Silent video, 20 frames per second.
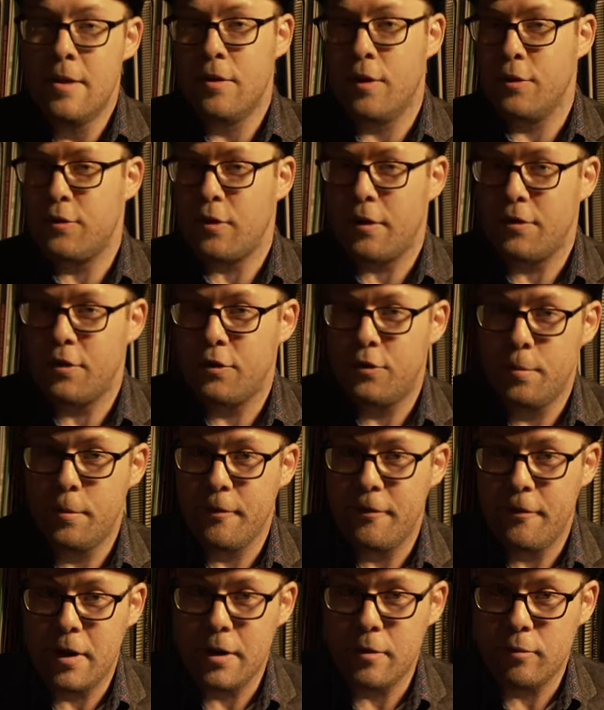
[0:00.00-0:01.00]
Those are also
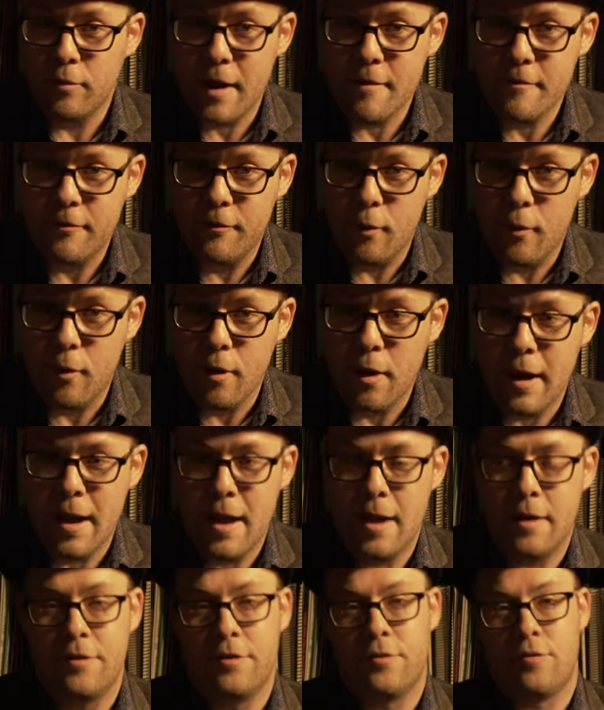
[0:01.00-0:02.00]
super fun to write for,
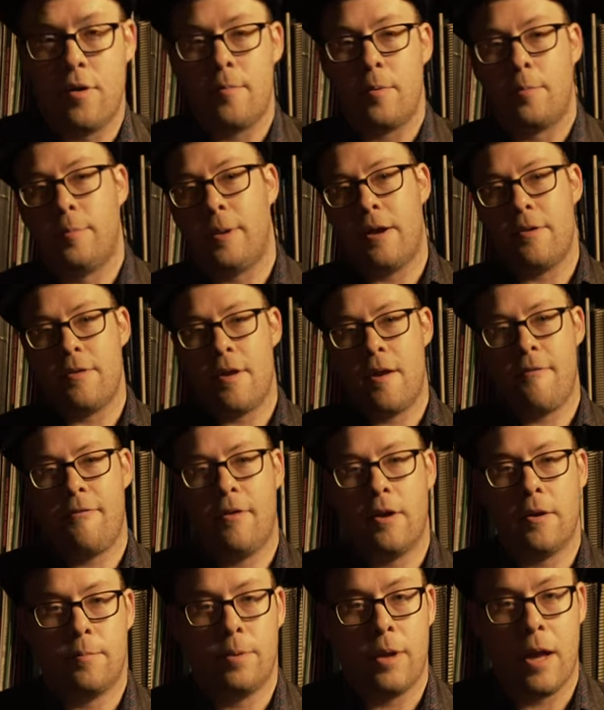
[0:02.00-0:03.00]
and as a trumpet player, they are
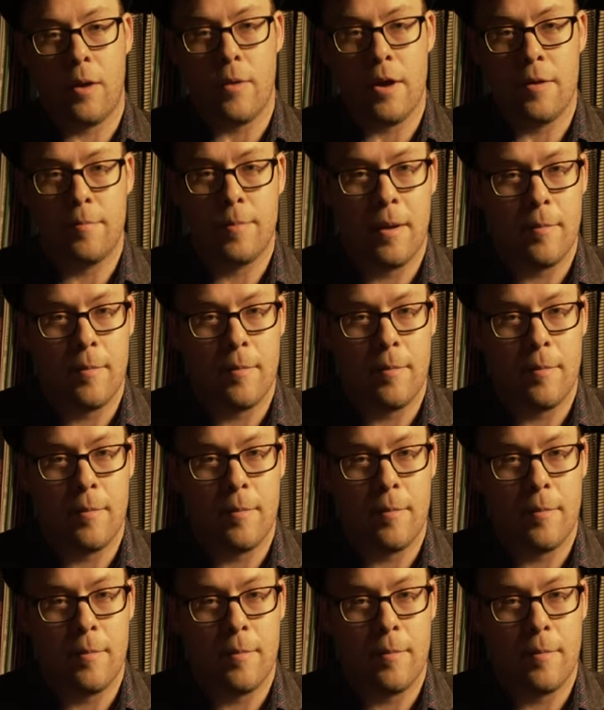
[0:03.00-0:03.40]
fun to play with.